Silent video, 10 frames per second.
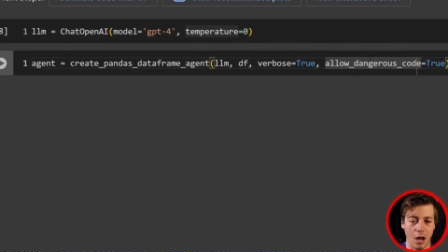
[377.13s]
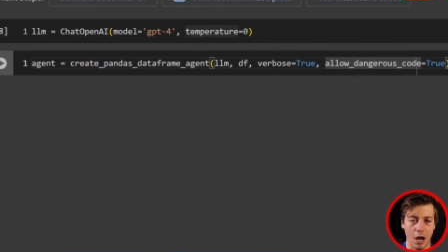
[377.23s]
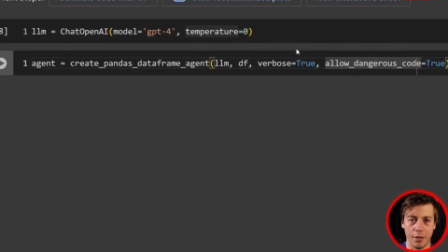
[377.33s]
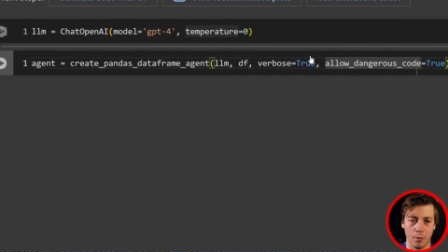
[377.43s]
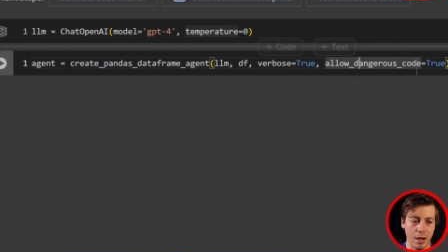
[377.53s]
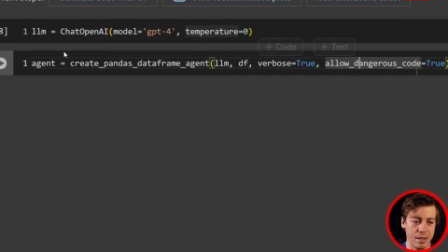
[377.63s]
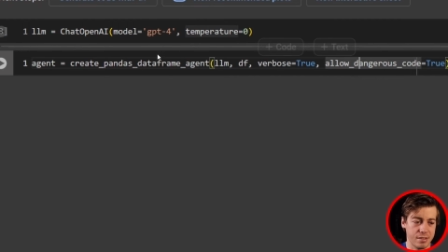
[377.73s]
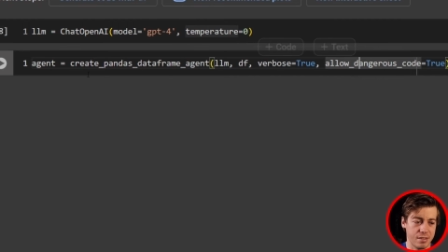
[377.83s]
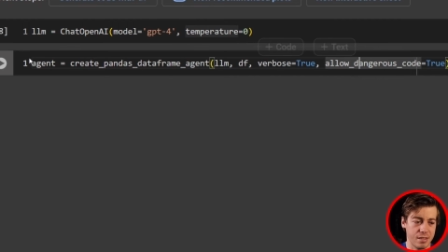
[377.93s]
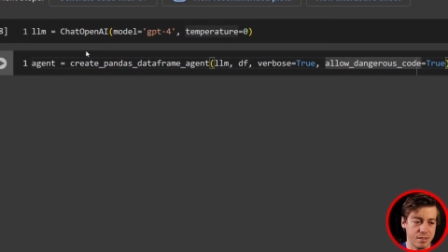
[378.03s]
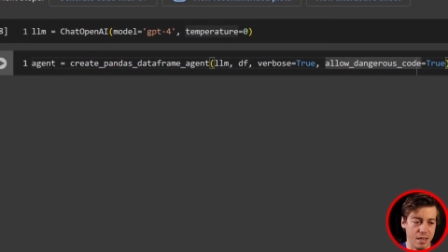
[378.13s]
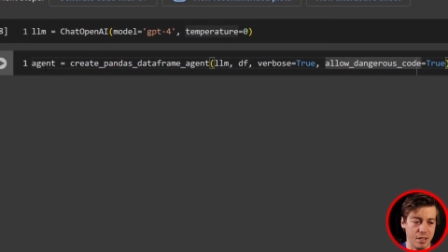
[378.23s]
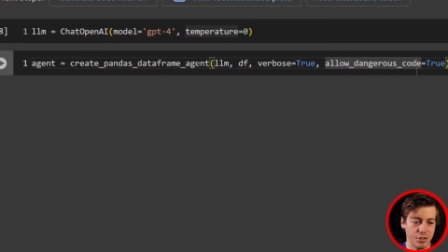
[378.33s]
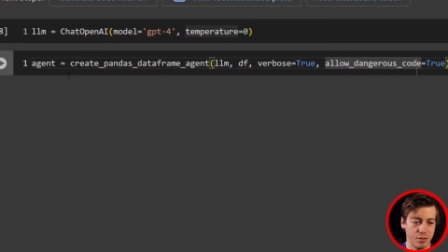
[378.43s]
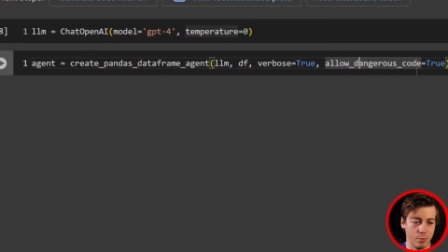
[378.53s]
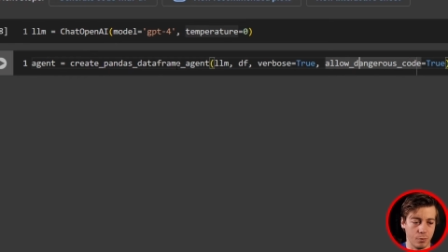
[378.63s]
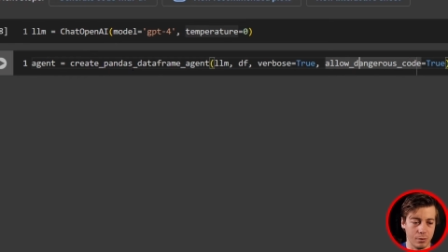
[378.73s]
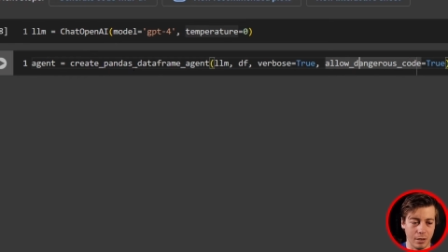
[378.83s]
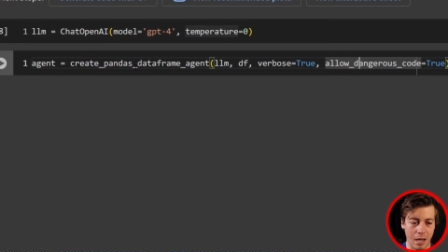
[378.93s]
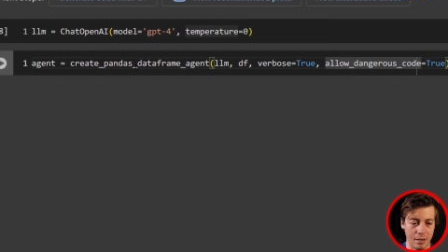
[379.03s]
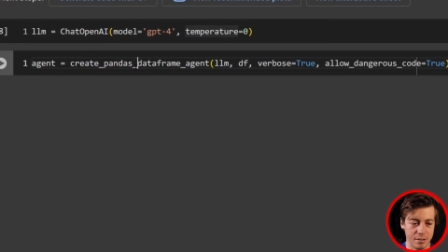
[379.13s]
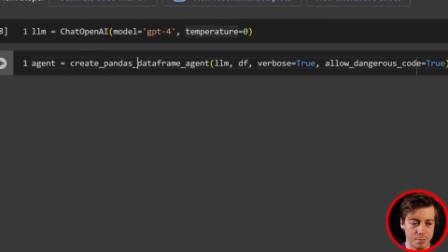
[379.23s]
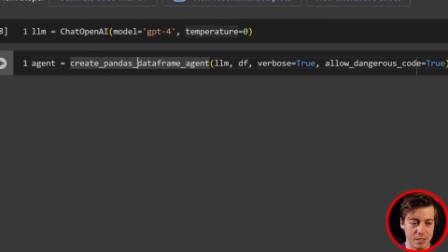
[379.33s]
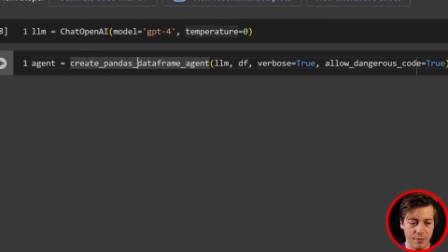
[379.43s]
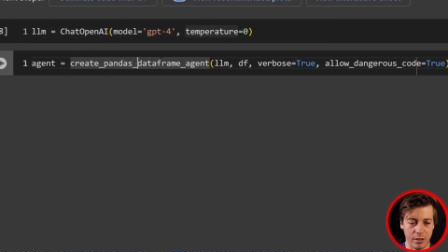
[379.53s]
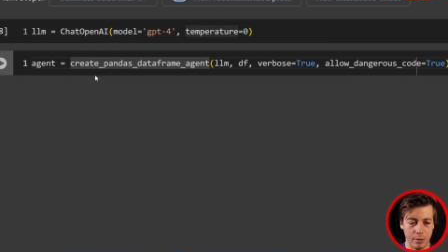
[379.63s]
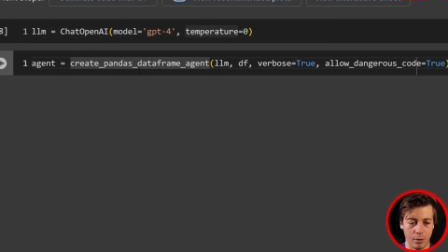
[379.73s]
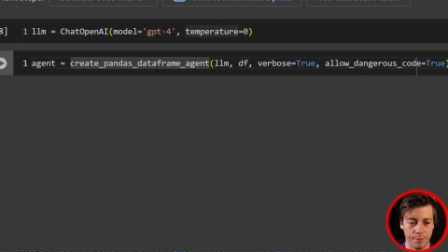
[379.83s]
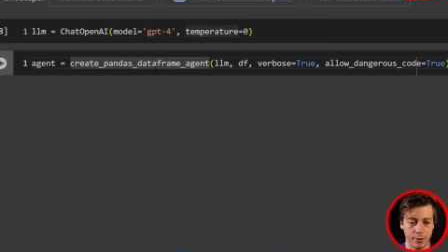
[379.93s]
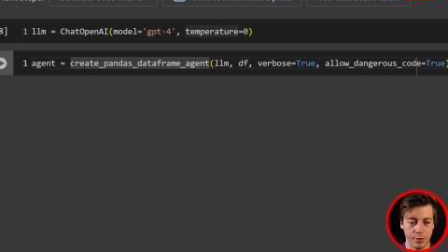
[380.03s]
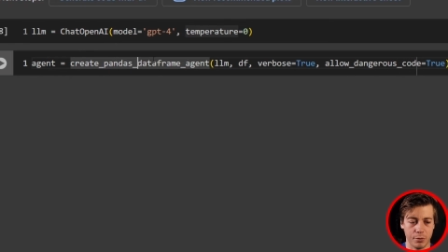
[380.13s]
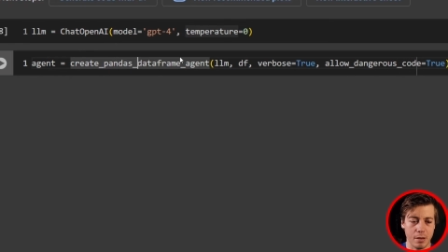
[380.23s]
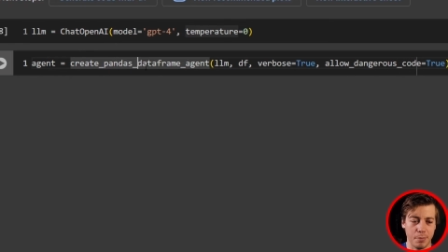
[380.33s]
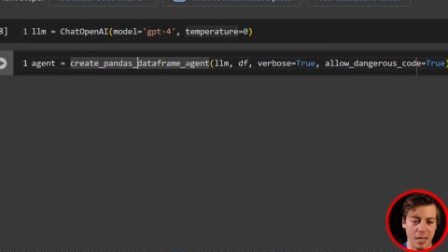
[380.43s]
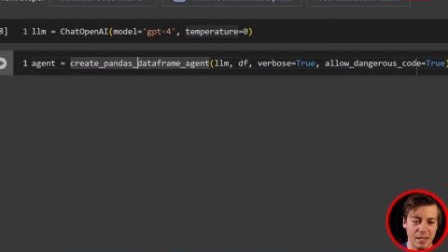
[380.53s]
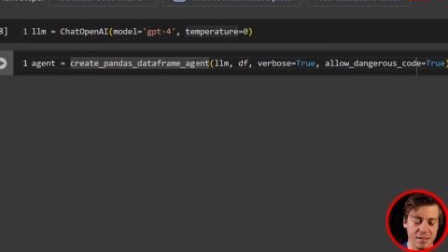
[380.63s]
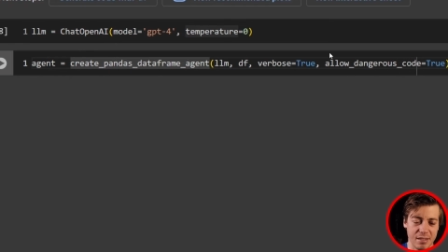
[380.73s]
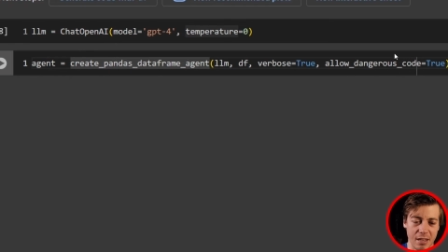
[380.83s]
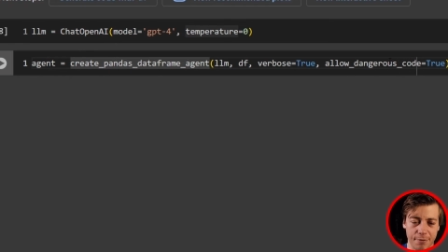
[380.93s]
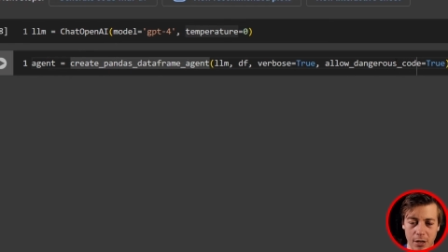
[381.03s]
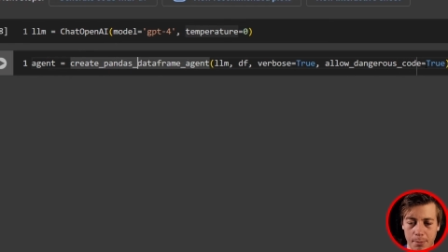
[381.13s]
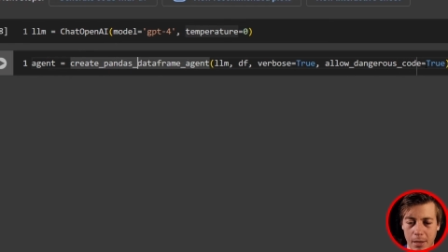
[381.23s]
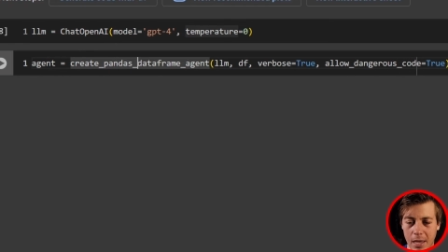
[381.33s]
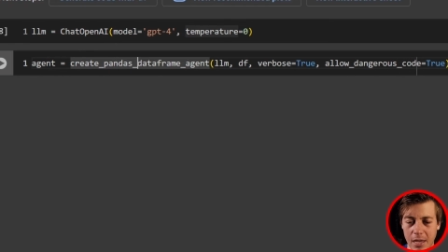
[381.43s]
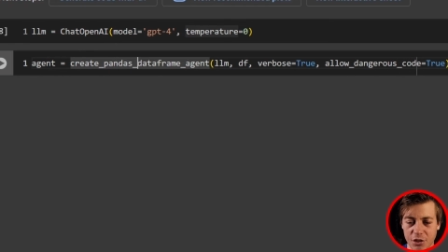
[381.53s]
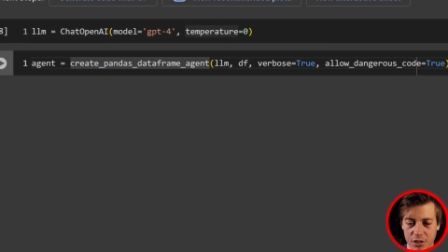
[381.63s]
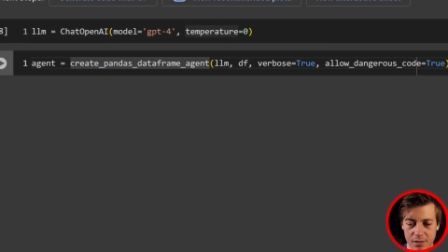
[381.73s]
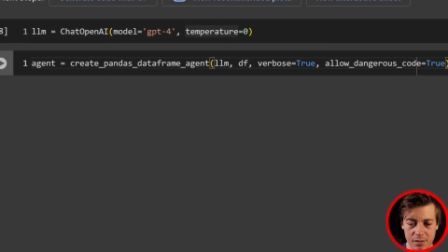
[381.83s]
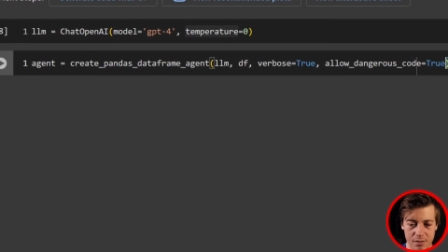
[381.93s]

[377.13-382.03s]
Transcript: Otherwise, this agent will not specifically work for the create pandas data frame agent.